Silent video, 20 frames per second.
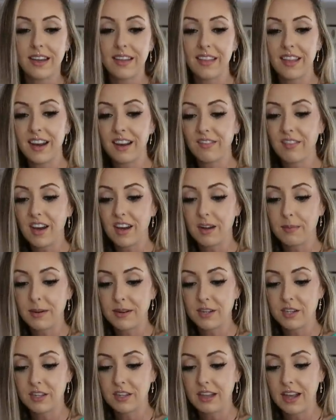now that I've got a
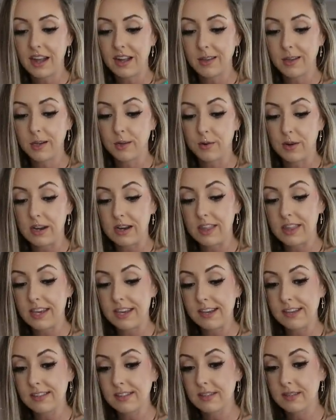bunch of the Kelly Green
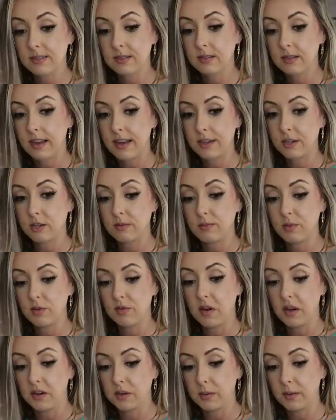things, I should
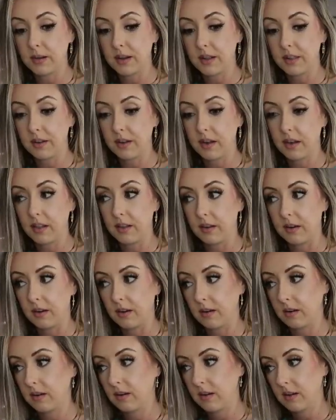move on to another
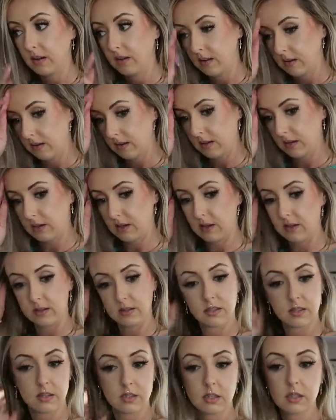color
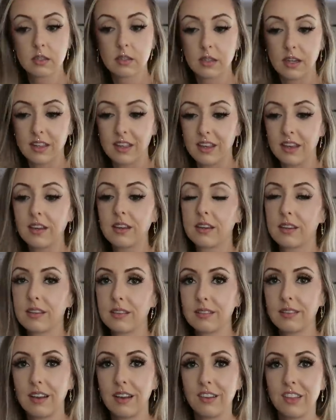because I
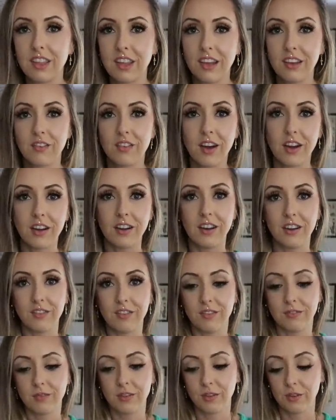think I think I've got
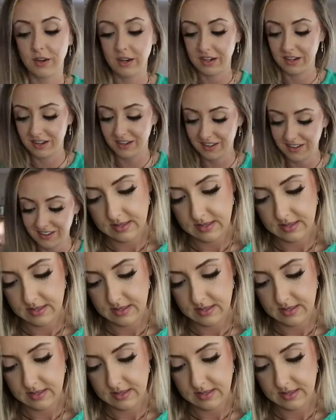enough of the green.